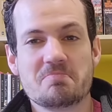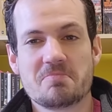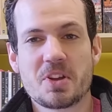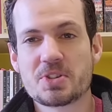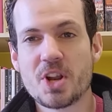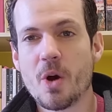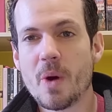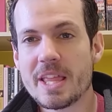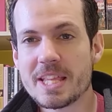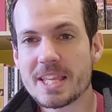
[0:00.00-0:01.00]
there's no
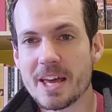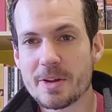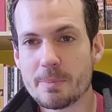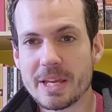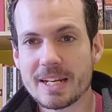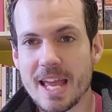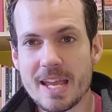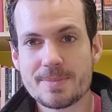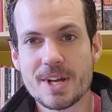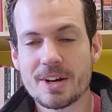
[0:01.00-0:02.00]
way that the other big
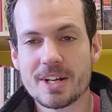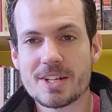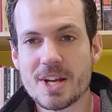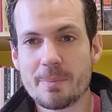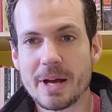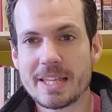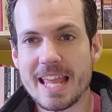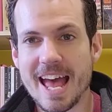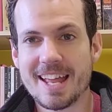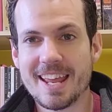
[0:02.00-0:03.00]
names aren't going to jump on
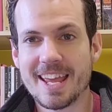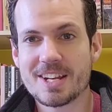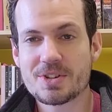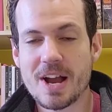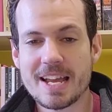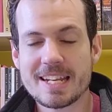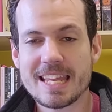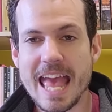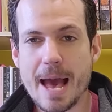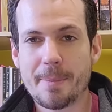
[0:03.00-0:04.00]
that and try and
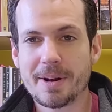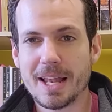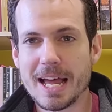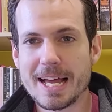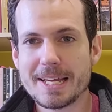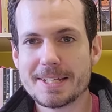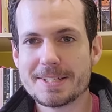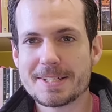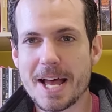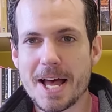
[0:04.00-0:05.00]

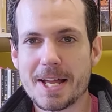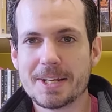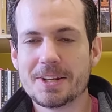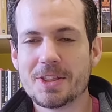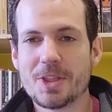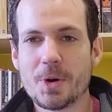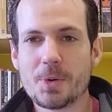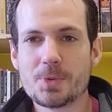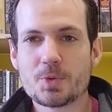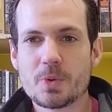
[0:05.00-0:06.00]
capitalize on
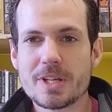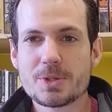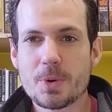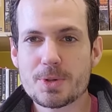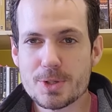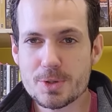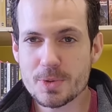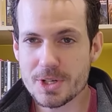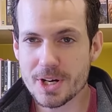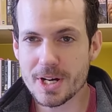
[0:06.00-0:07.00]
those resources
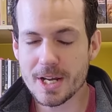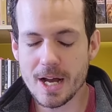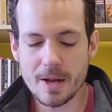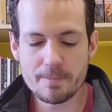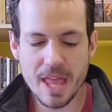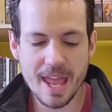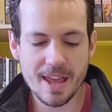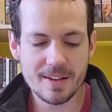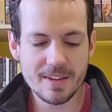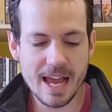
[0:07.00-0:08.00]
which are going to come.
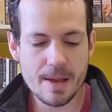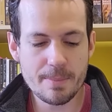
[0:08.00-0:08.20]
And I